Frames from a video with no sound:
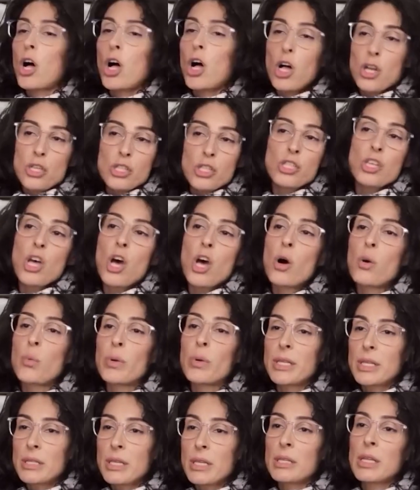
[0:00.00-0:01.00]
So we
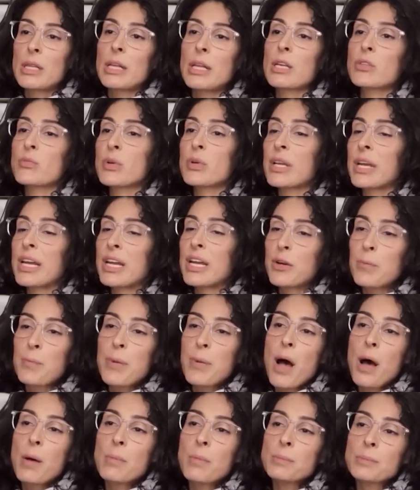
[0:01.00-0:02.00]
need an electric air
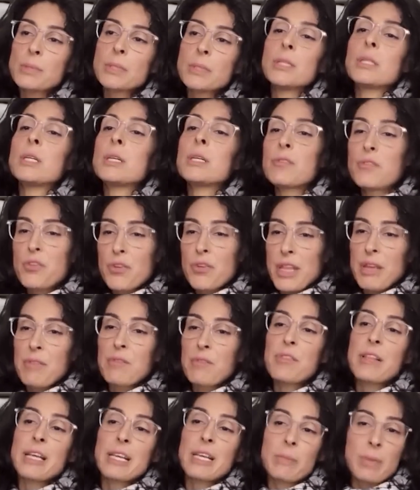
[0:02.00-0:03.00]
pump for the
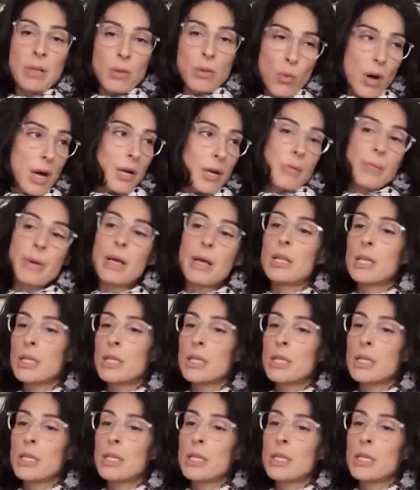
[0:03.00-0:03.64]
inflatable watermelon.